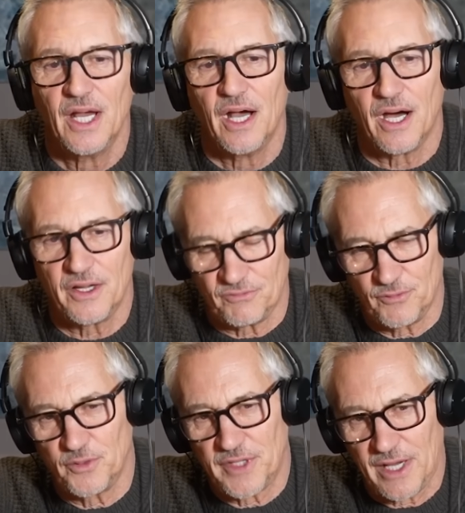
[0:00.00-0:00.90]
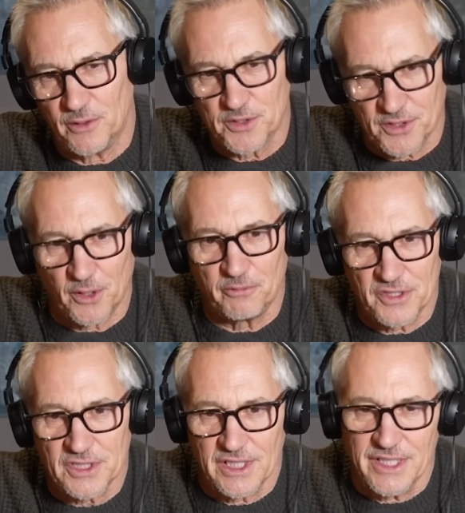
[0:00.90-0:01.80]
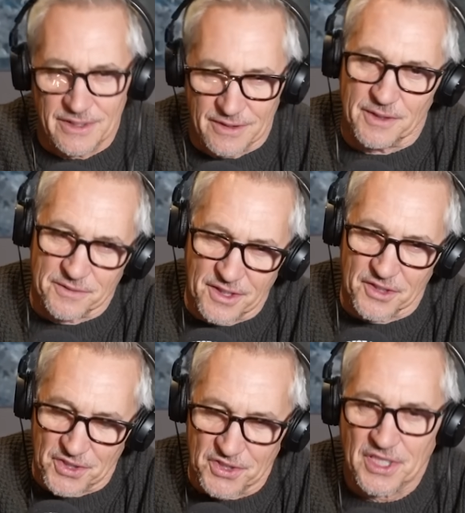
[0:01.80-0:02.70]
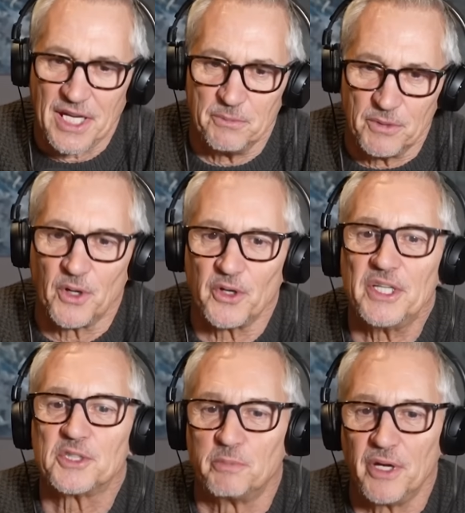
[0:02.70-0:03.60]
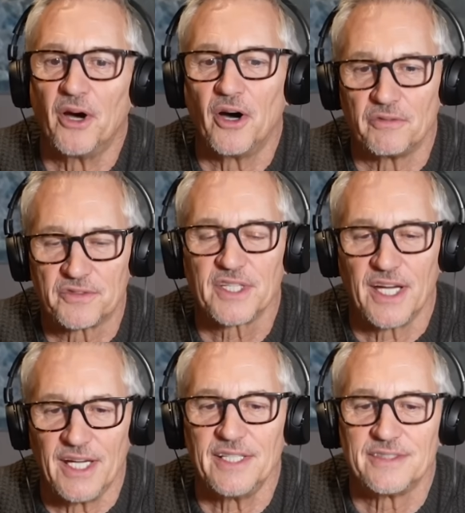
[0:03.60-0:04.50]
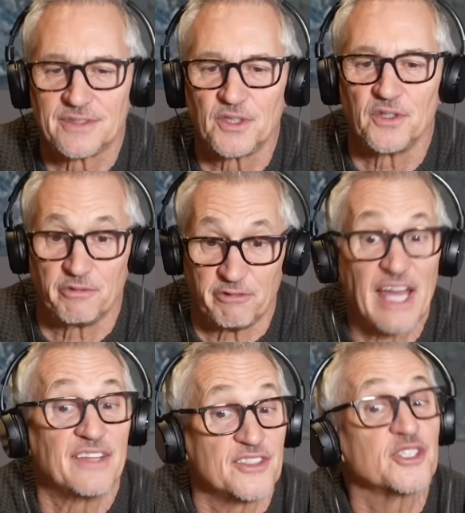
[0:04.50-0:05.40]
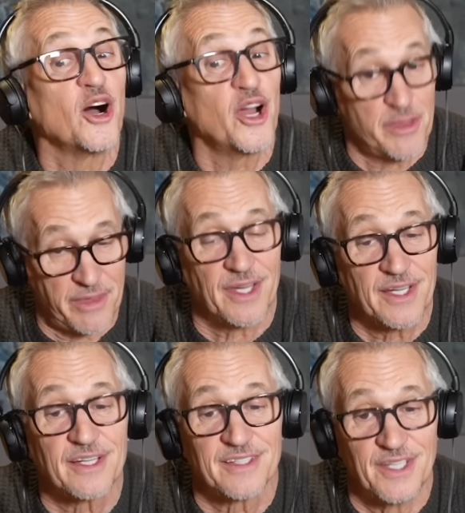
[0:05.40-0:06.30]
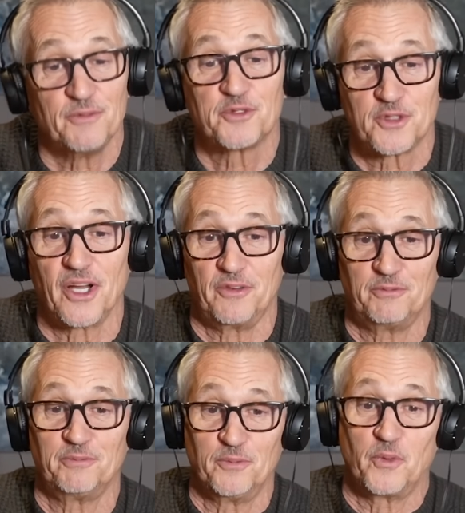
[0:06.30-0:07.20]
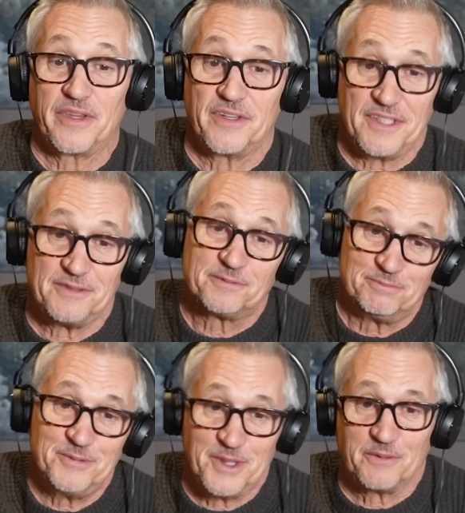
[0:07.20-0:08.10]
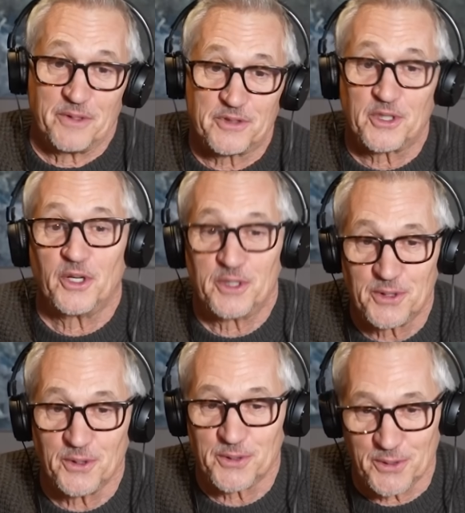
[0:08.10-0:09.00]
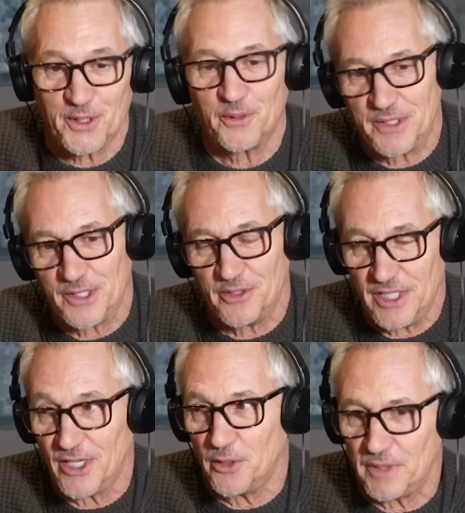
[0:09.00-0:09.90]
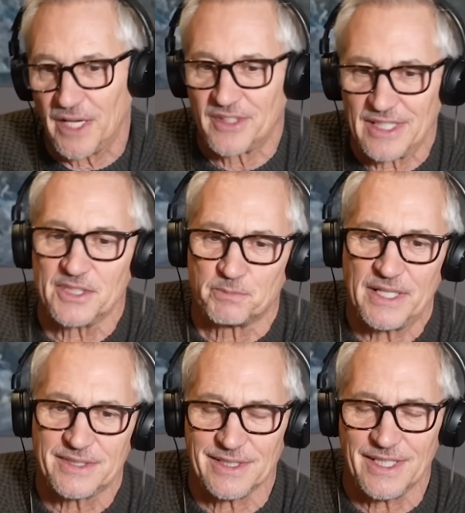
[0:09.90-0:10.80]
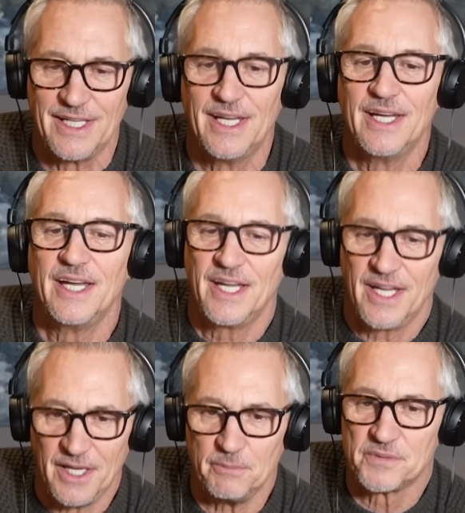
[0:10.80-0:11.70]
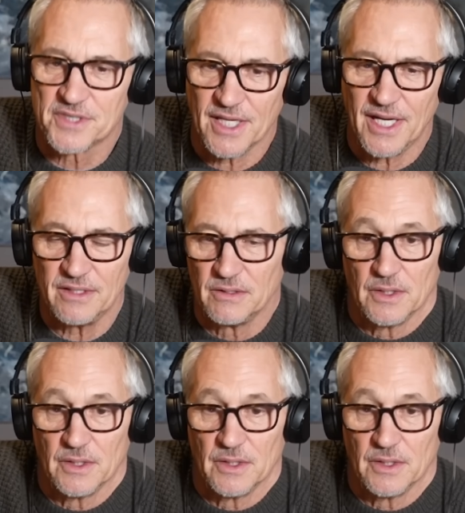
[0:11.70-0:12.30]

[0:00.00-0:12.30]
that was obviously a statement on his behalf, saying to the fans, I think. It's like, whether they've started talks or not, we don't really know. But I think it's basically him saying,